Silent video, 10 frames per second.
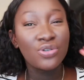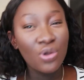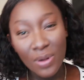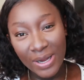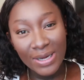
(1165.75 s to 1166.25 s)

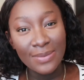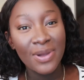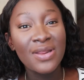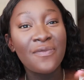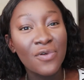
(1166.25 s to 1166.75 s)
Don't let
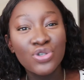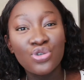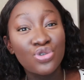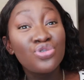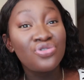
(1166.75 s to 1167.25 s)
anybody force
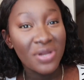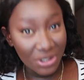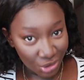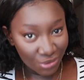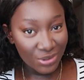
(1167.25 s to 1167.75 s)
you to
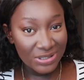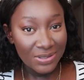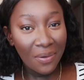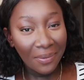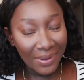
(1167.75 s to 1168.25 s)
drink
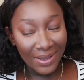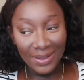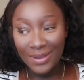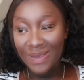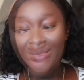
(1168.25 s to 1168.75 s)
juice,
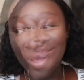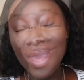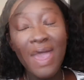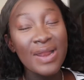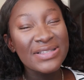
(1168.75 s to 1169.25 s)
okay?
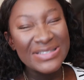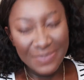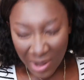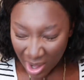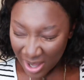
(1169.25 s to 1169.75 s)
And as